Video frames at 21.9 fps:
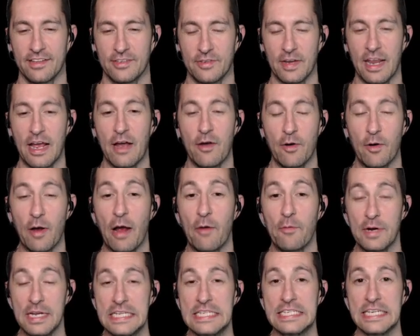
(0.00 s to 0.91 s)
So now I
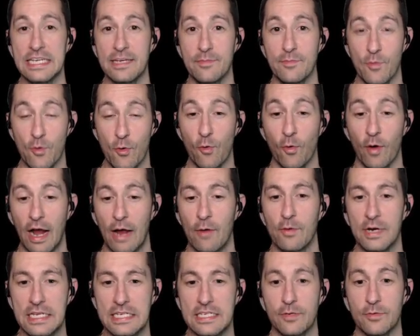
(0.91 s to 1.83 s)
want to see more. I
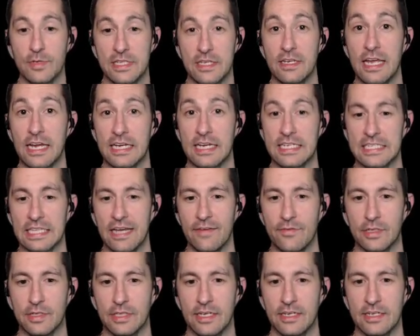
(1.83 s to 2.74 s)
want to see what the next
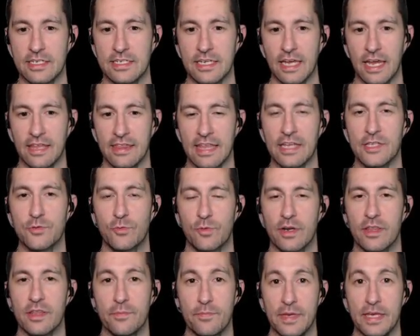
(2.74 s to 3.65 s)
level is, and that's
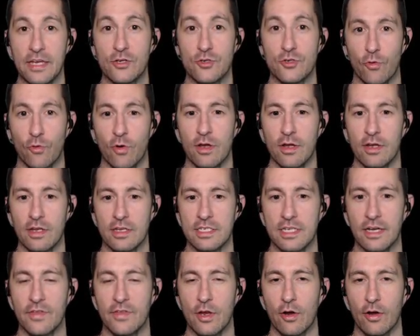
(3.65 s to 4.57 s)
one of the big draws
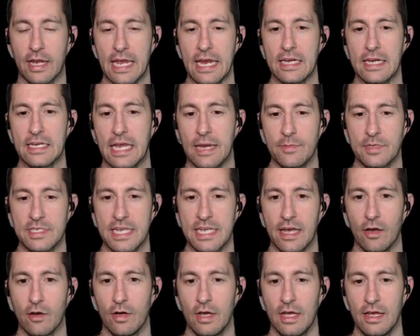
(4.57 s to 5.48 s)
of the arcade games
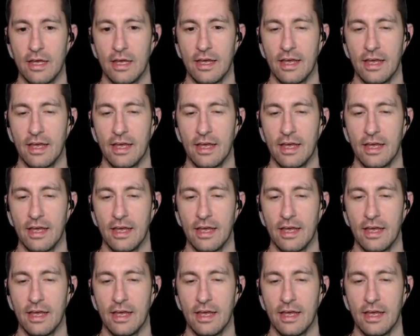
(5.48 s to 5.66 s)
now.